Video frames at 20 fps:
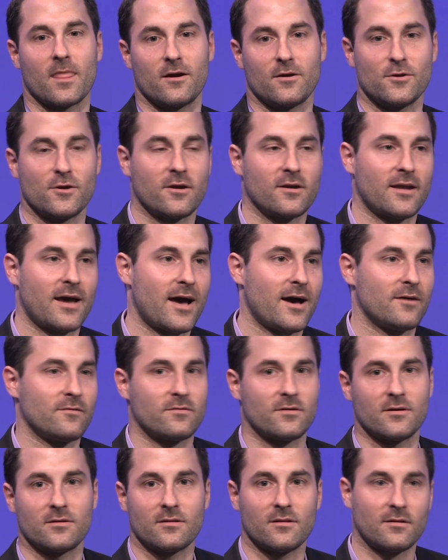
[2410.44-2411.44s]
you could
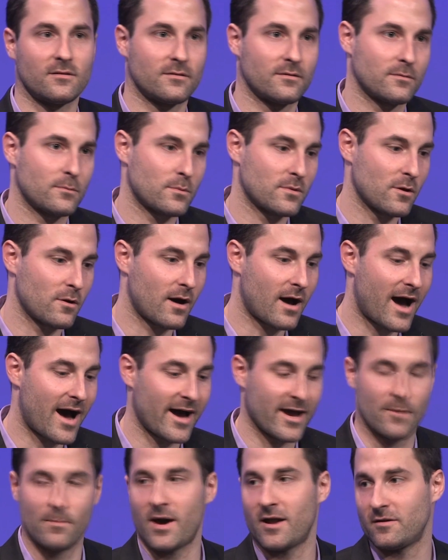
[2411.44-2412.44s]
have a
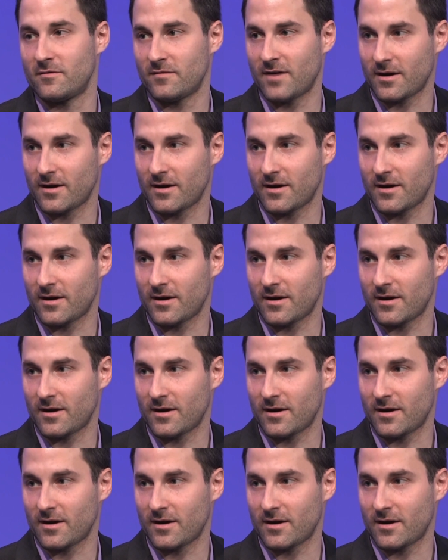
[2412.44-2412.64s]
high amount of